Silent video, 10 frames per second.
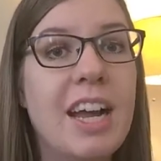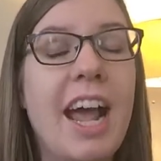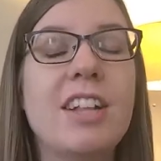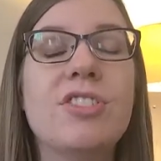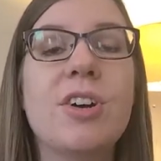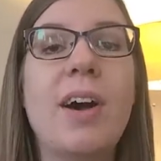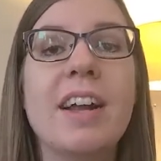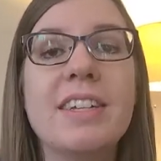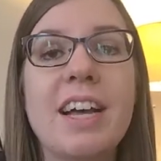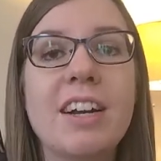And so I
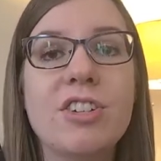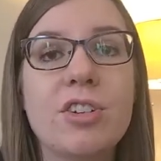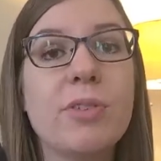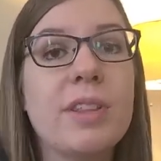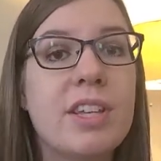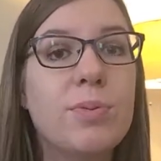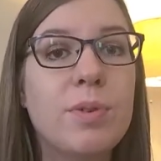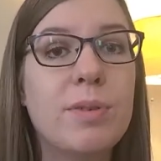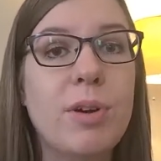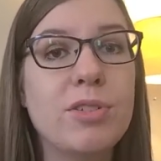decided to start with this
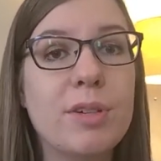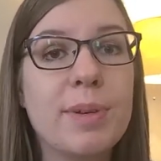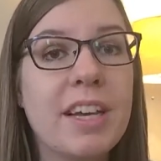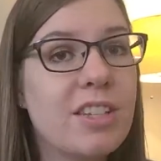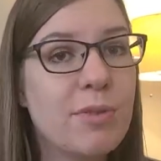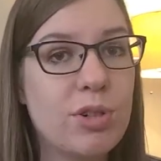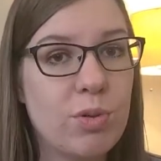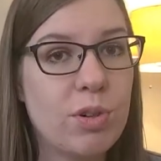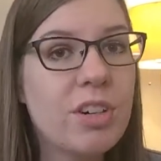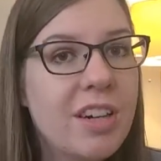one mostly because it was
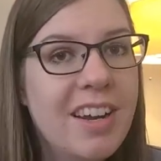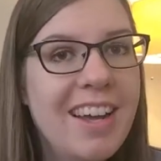shorter,